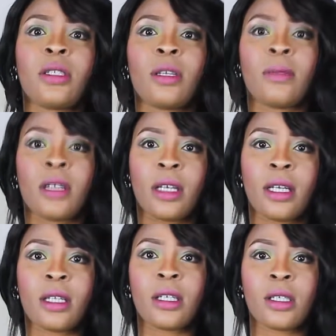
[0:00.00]
Something
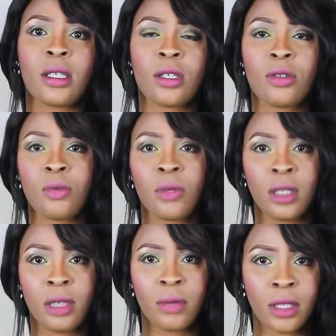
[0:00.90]
like this. It's
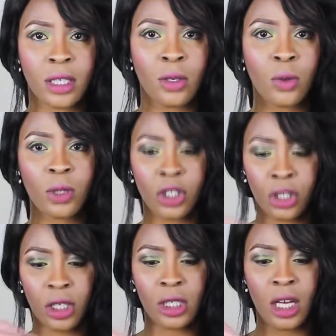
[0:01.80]
really, really
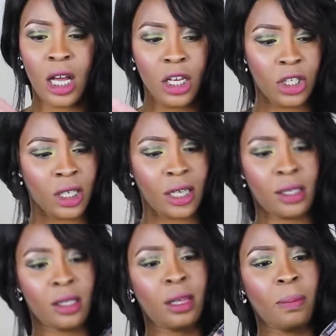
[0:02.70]
gorgeous. Just has a
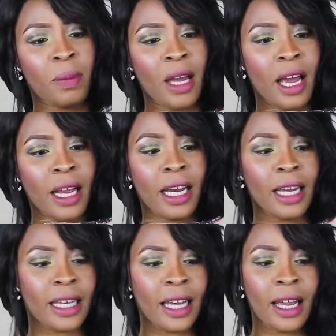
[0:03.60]
zip behind.
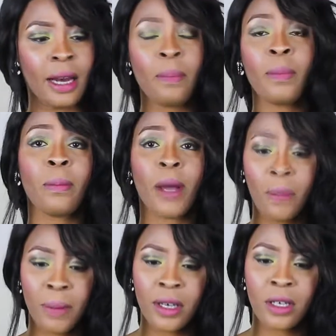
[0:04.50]
Again, my
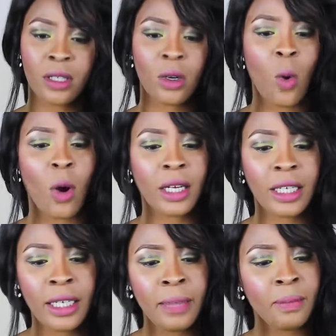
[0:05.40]
opinion, the
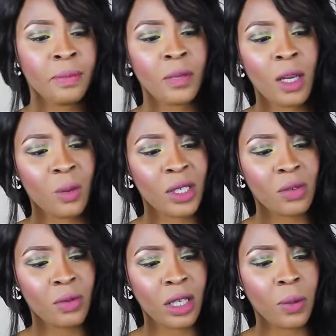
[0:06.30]
quality
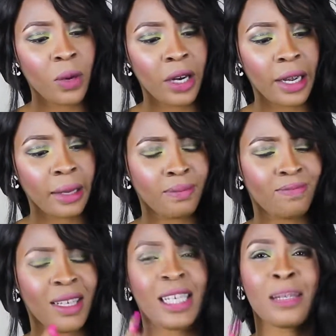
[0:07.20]
wasn't really what I
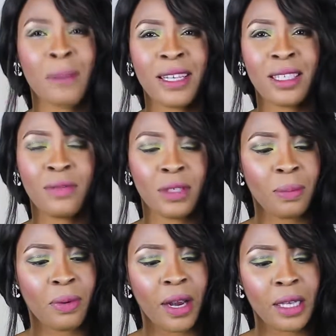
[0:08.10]
expected for the
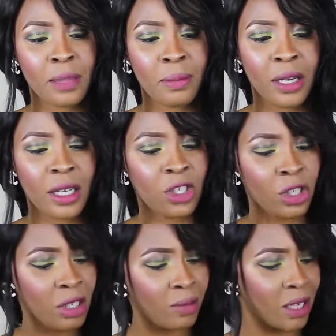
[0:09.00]
price. But it's
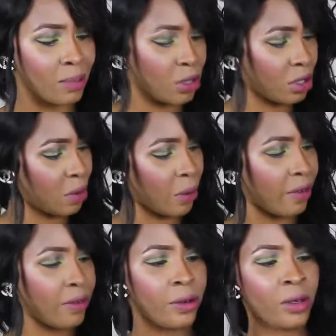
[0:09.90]
just something I'm just going to wear
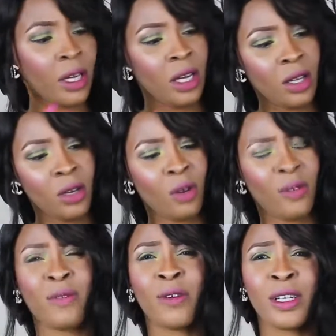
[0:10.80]
for, you know,
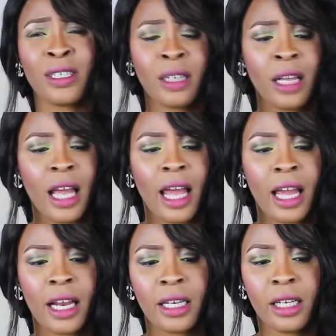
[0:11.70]
for fun.
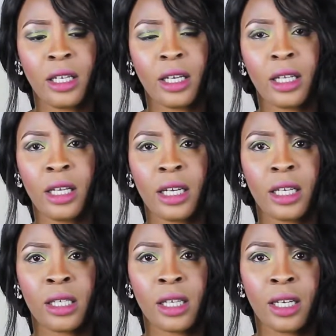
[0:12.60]
And look, look at
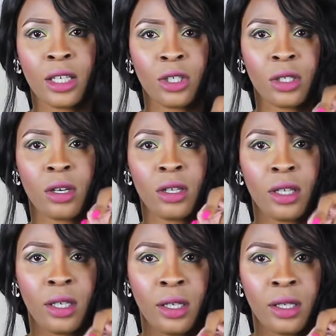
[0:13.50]
this. And I just got
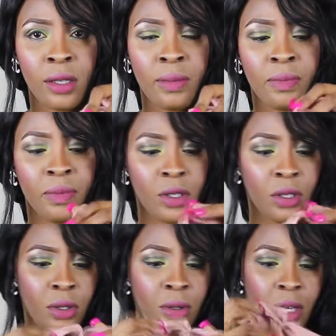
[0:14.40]
these.
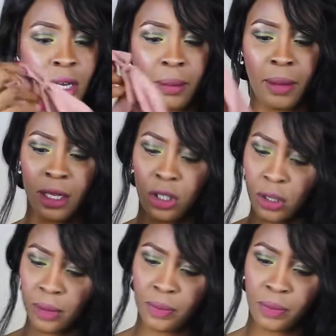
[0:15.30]
So you can
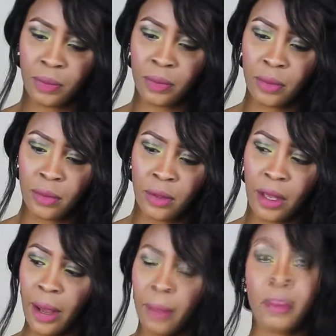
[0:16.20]
imagine.
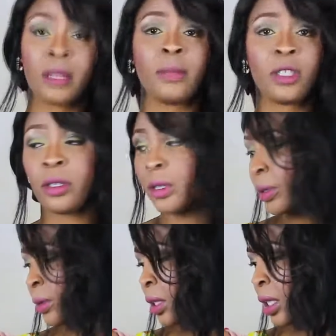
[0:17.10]
Yeah, but the
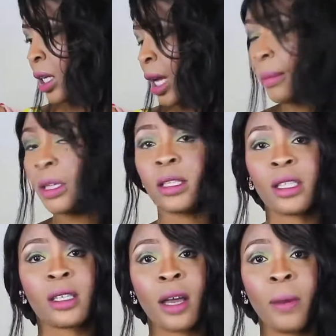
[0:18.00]
material, I mean, the
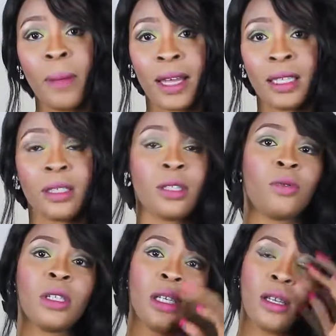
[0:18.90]
style pattern is
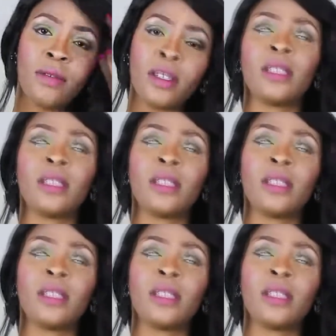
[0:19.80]
really lovely.